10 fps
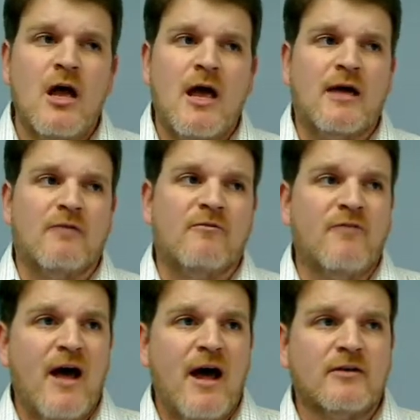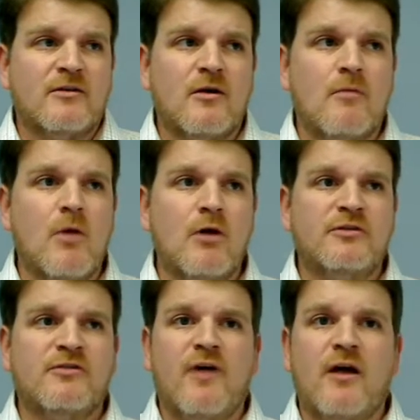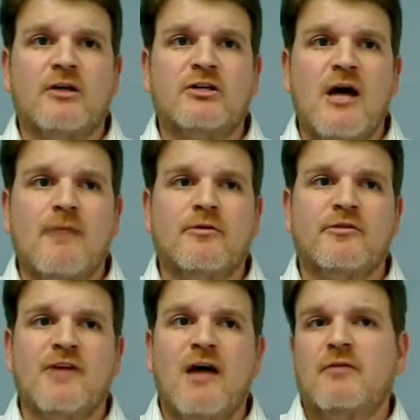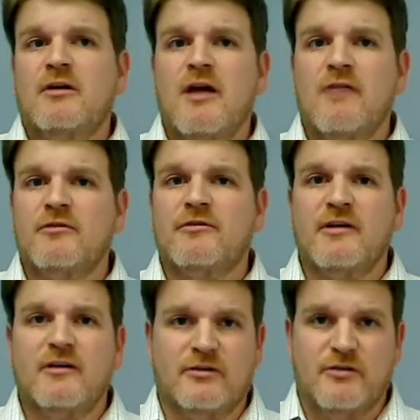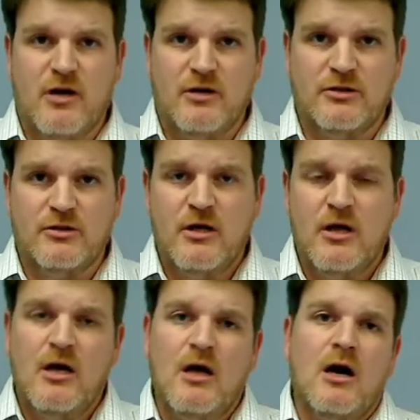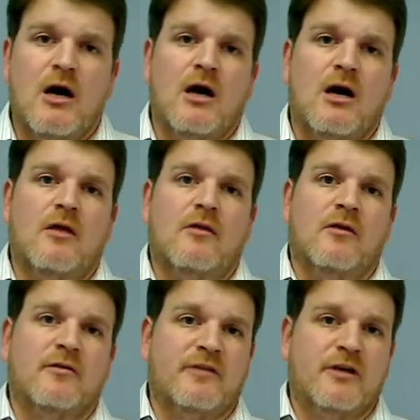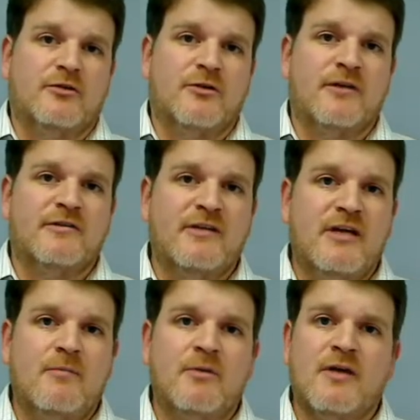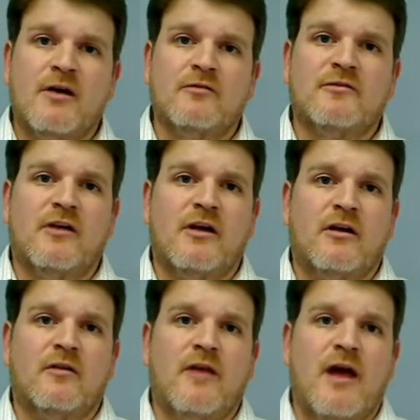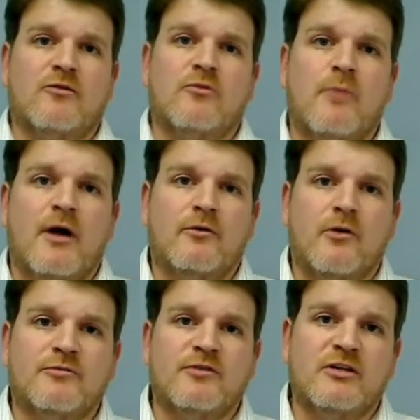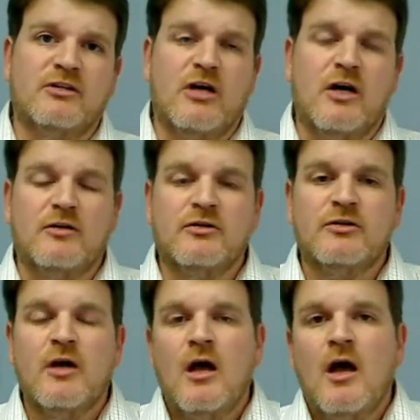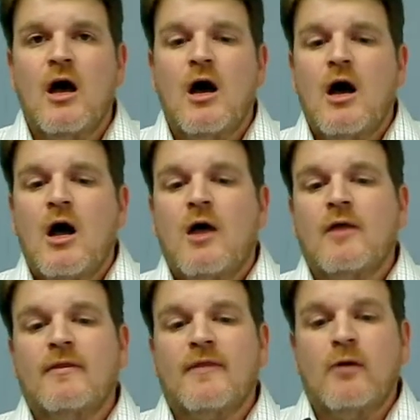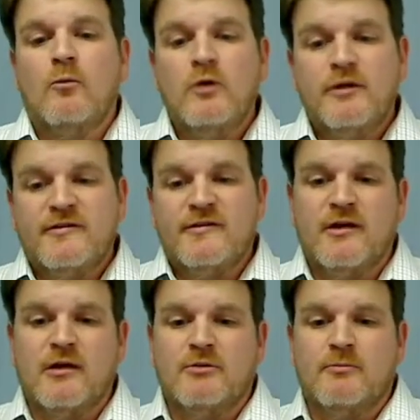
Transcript: In fact, most filing Chapter 7 never see the judge. They'll see a trustee, but they don't see the actual bankruptcy judge. They would see a